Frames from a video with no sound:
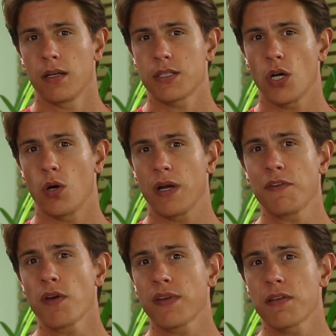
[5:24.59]
So
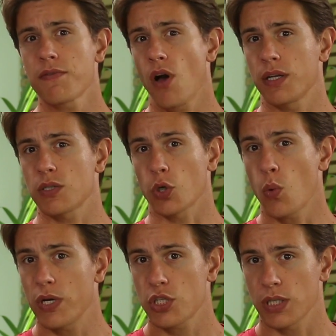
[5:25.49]
if you have any thoughts or
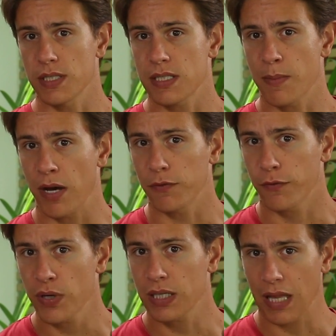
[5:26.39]
questions about
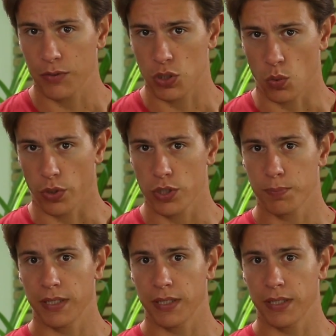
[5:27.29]
free cloud storage,